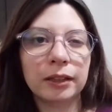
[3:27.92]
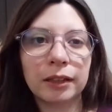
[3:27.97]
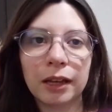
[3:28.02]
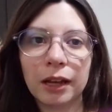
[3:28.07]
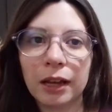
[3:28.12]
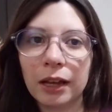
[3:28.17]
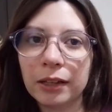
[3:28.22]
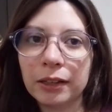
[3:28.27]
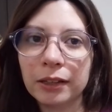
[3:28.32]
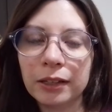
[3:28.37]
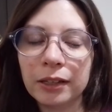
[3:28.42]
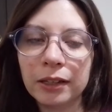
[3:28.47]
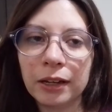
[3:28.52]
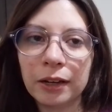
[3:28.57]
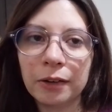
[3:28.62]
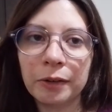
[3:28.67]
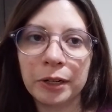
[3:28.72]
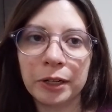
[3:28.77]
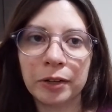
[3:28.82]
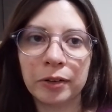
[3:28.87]
I think I
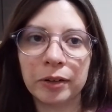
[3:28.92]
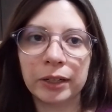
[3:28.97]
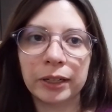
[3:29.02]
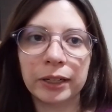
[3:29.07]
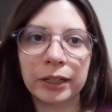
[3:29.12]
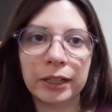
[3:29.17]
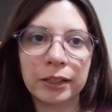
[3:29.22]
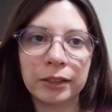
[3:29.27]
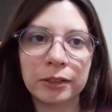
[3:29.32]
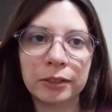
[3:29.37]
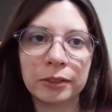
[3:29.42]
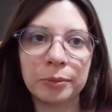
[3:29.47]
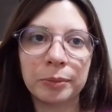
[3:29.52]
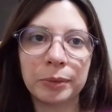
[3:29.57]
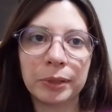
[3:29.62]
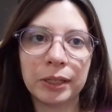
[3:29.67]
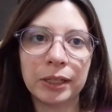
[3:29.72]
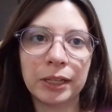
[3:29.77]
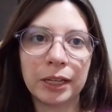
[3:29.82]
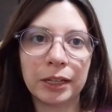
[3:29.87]
recorded it to
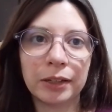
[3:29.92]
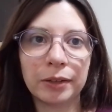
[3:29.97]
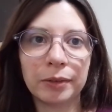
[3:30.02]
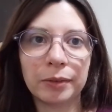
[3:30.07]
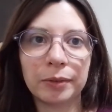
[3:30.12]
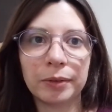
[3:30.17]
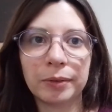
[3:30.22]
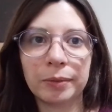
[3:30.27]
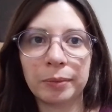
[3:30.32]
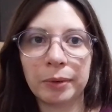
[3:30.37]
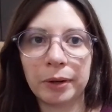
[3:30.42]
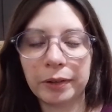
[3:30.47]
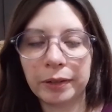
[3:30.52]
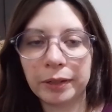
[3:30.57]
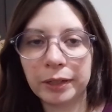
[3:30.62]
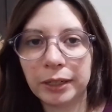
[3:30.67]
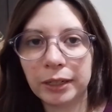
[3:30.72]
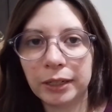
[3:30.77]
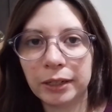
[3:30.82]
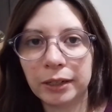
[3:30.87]
be like
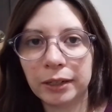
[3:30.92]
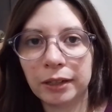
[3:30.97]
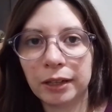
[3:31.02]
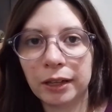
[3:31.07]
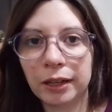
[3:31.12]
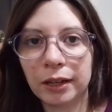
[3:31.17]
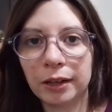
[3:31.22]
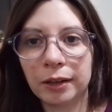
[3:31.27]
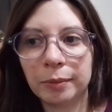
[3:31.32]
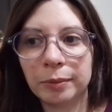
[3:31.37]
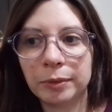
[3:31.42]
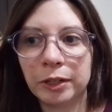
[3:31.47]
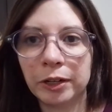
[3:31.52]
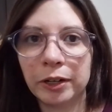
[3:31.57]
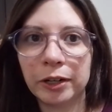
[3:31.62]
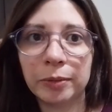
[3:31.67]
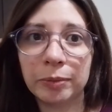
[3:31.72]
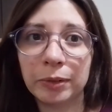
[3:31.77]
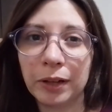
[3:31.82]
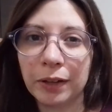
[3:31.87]
very
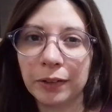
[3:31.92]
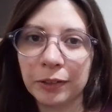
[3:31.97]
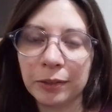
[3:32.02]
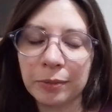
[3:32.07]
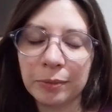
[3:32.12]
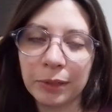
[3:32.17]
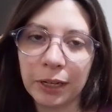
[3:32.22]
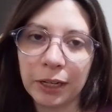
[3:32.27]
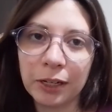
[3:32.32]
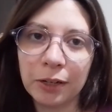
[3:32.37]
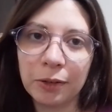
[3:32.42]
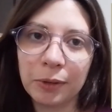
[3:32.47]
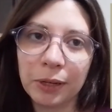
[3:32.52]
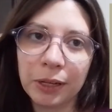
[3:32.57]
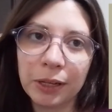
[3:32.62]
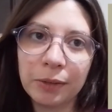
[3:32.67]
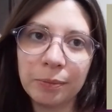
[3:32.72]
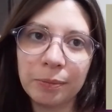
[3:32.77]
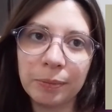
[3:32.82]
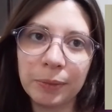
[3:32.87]
cherry blossom kind of
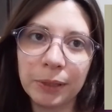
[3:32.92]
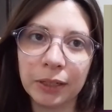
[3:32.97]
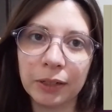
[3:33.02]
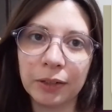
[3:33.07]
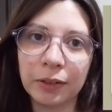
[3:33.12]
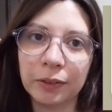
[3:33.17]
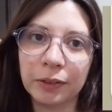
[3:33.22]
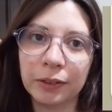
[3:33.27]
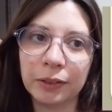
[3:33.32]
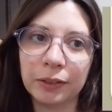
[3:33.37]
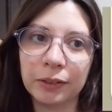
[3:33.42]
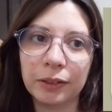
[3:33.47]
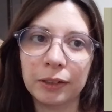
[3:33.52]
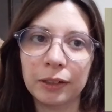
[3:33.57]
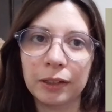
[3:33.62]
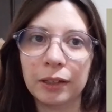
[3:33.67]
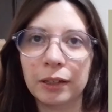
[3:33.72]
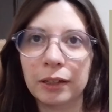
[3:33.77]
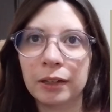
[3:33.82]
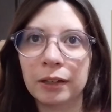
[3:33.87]
way because
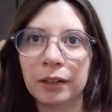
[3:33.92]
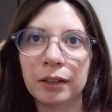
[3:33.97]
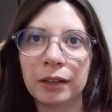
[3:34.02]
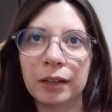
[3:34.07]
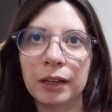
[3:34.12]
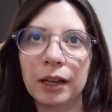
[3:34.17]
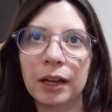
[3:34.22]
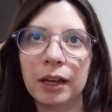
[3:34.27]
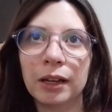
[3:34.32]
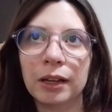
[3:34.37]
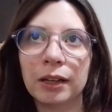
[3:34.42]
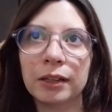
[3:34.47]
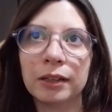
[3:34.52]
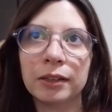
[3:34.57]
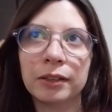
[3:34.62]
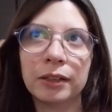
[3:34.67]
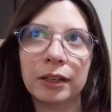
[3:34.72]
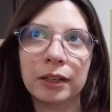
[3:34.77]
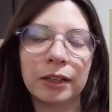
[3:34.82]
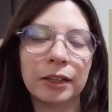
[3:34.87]
I
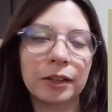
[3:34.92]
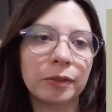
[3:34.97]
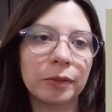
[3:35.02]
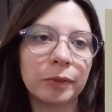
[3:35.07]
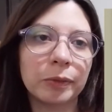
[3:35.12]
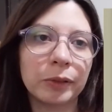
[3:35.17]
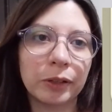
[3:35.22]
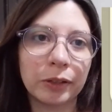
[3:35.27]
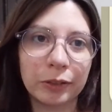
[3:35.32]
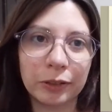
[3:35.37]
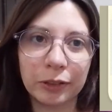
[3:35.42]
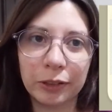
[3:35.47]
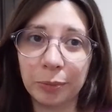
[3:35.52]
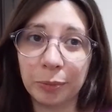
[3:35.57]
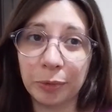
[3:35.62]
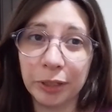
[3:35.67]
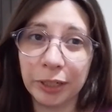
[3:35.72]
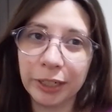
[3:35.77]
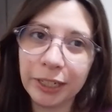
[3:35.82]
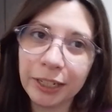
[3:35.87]
think it looked the
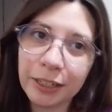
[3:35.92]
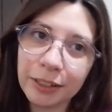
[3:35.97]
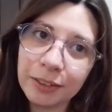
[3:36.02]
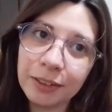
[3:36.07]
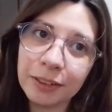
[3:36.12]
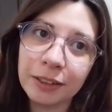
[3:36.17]
prettiest.